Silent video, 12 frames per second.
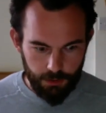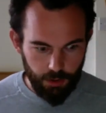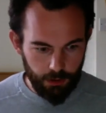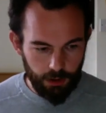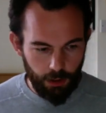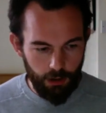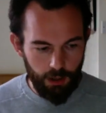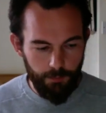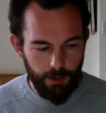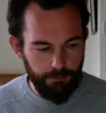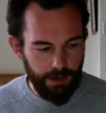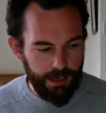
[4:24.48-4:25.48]
young girl
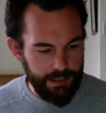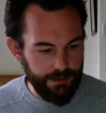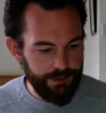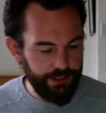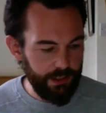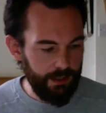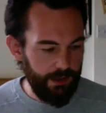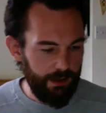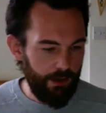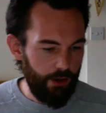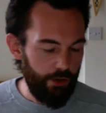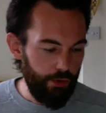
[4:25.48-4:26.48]
about my age
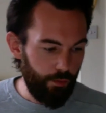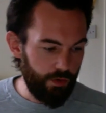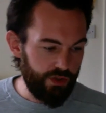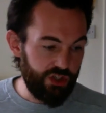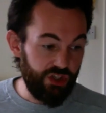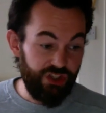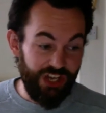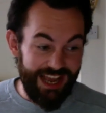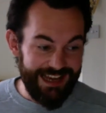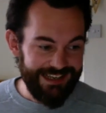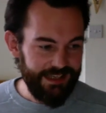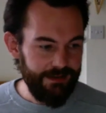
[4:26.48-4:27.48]
who was
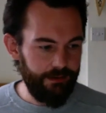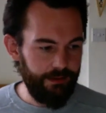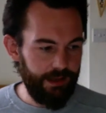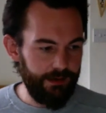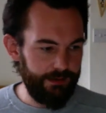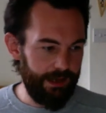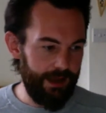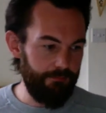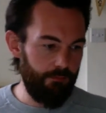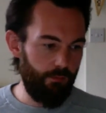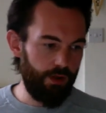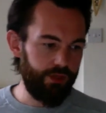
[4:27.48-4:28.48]
suggesting that
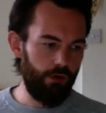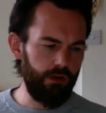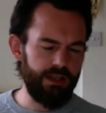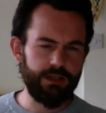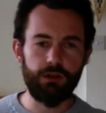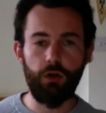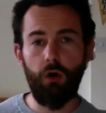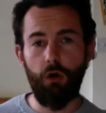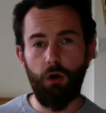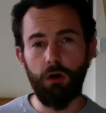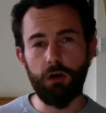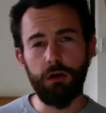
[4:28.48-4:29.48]
with all this
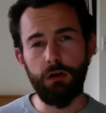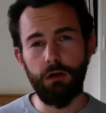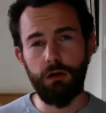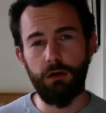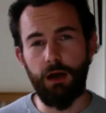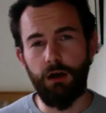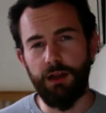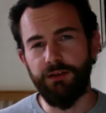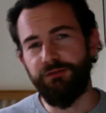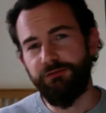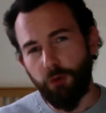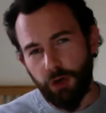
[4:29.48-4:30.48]
talk
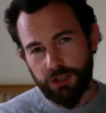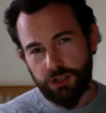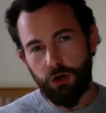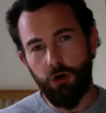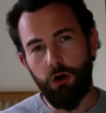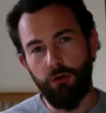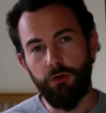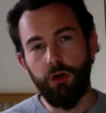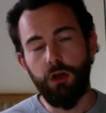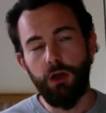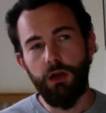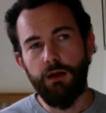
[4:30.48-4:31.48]
and focus on
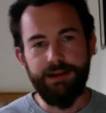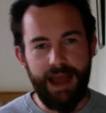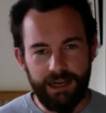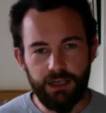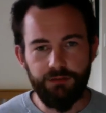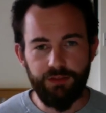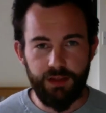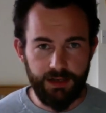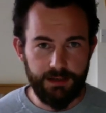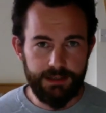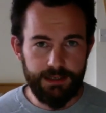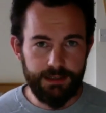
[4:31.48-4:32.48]
negative
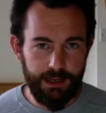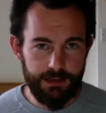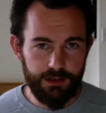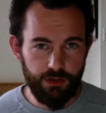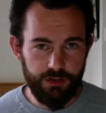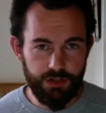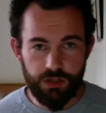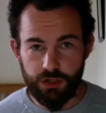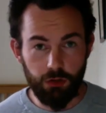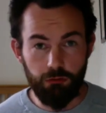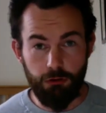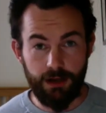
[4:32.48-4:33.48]
things these days, such as
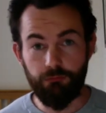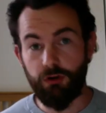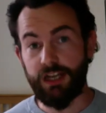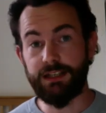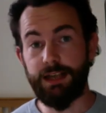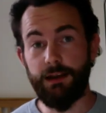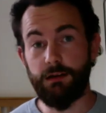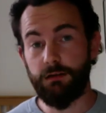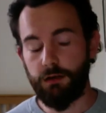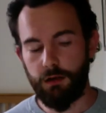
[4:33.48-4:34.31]
the Great Reset,